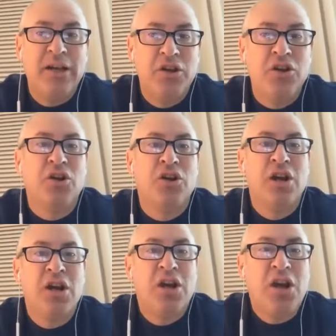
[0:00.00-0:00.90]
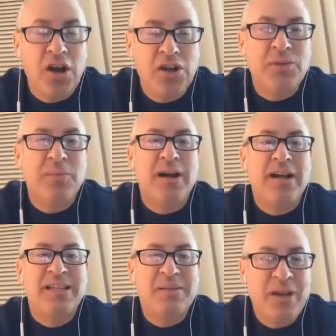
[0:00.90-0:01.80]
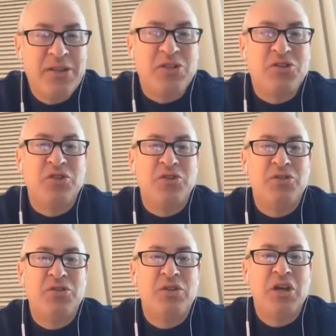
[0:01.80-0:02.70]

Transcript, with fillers: You're customizing messages